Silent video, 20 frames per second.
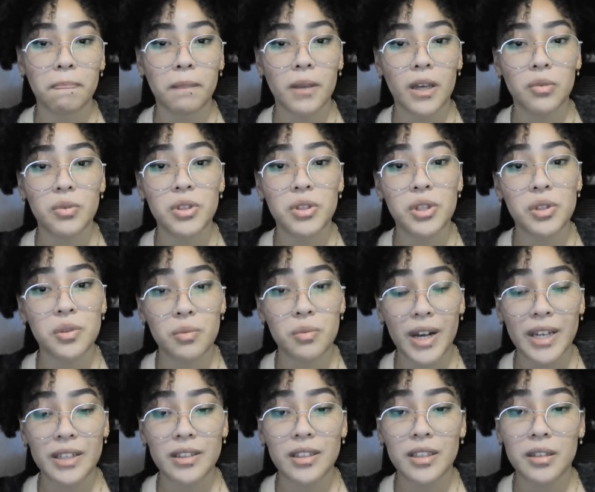which is why
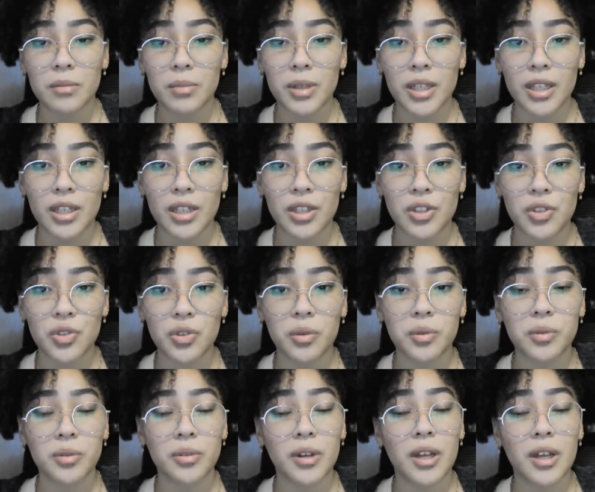TBE
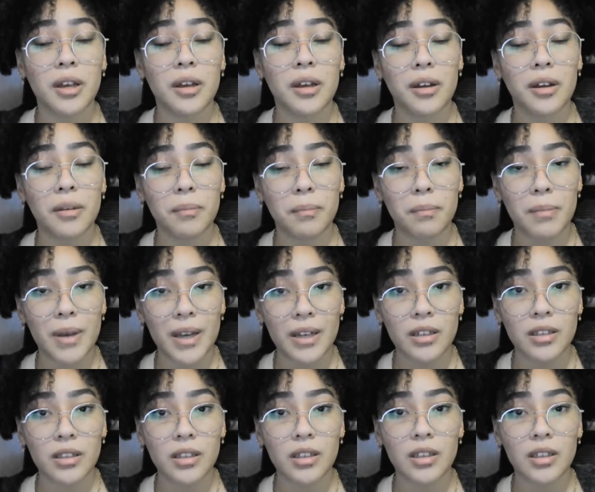showed
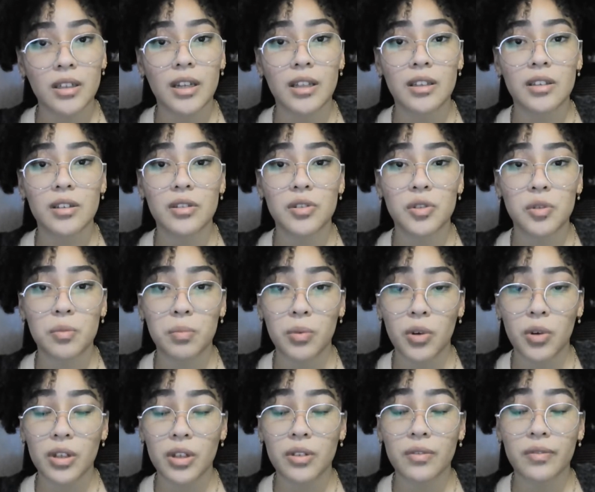better
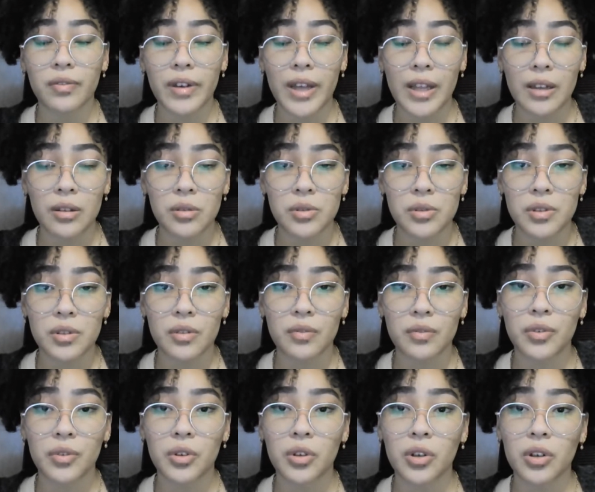support values
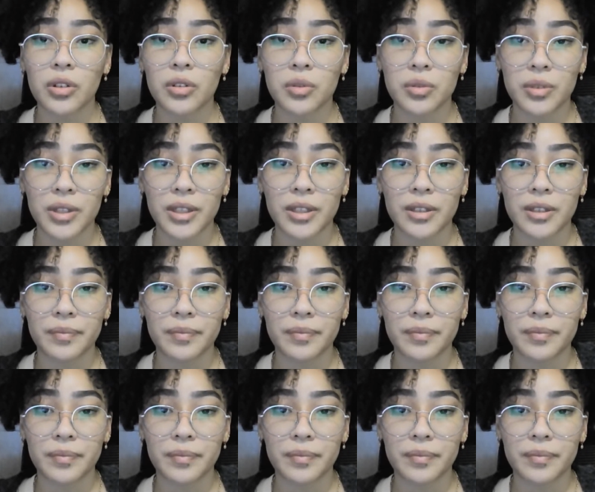for a tree.